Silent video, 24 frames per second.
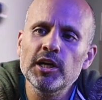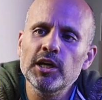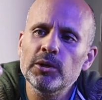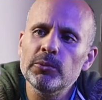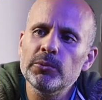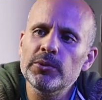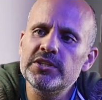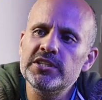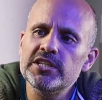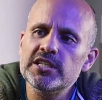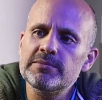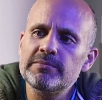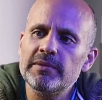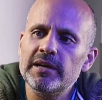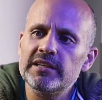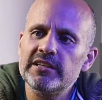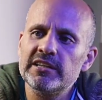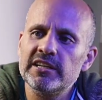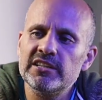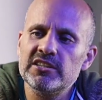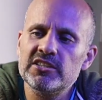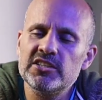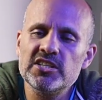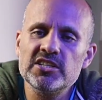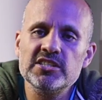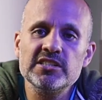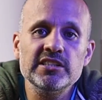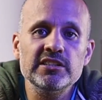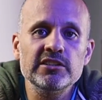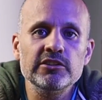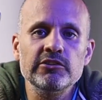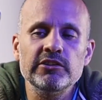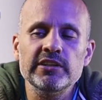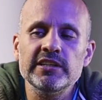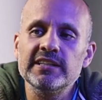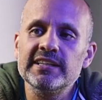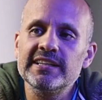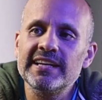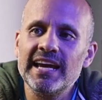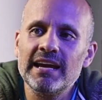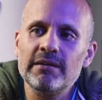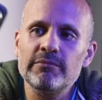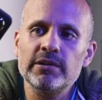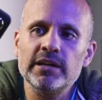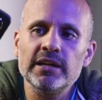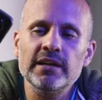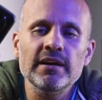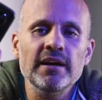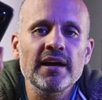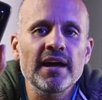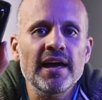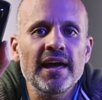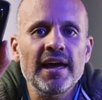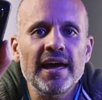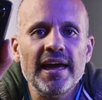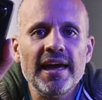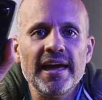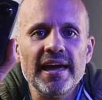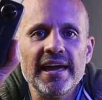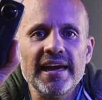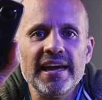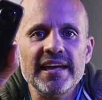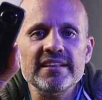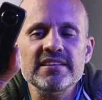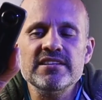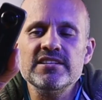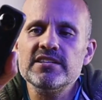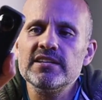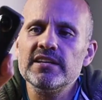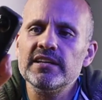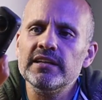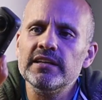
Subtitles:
which is my 360-degree camera, and